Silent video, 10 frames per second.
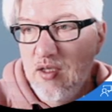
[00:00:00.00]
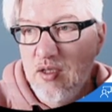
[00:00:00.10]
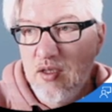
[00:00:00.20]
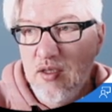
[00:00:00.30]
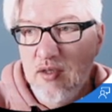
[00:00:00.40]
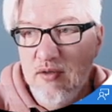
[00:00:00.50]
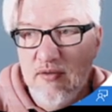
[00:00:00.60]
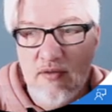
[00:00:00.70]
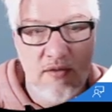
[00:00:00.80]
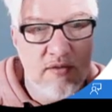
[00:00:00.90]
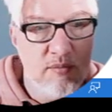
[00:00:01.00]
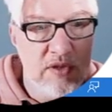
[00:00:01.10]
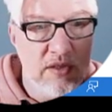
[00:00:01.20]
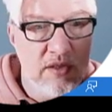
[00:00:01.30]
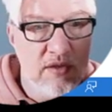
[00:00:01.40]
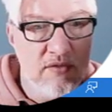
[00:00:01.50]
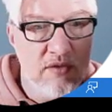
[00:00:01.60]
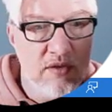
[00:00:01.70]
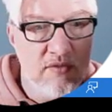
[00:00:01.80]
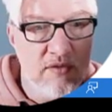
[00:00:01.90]
uh, instance metadata
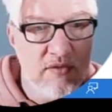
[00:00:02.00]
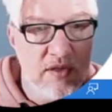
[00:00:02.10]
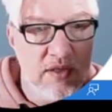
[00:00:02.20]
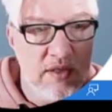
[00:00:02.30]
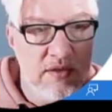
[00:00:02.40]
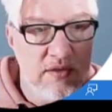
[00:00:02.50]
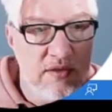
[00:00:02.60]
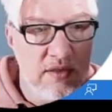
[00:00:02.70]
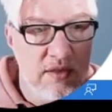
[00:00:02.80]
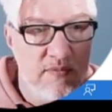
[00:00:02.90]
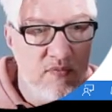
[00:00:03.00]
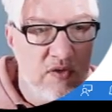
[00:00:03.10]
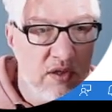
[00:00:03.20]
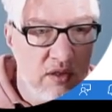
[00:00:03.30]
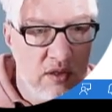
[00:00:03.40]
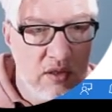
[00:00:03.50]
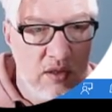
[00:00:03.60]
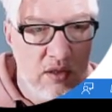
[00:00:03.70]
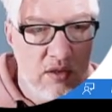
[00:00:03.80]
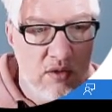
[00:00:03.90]
service identity
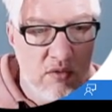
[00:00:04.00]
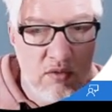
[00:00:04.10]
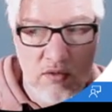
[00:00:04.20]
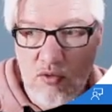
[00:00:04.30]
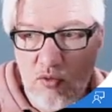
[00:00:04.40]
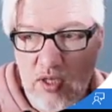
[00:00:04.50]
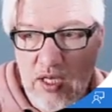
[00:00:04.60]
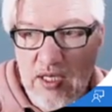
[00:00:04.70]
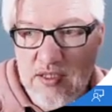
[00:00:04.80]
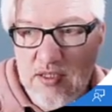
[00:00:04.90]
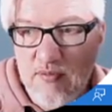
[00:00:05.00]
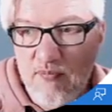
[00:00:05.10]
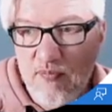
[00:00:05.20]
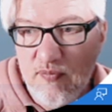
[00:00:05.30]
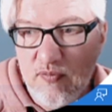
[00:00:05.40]
on create.